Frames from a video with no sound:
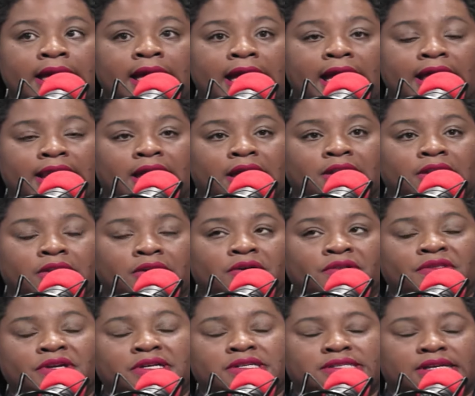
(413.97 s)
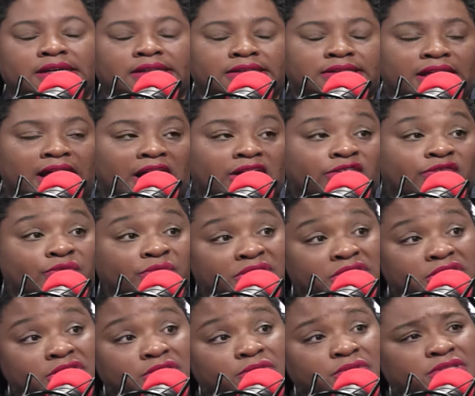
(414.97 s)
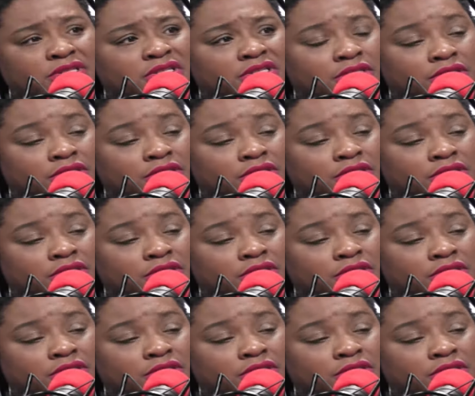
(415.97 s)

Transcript: And I know there's a lot of resources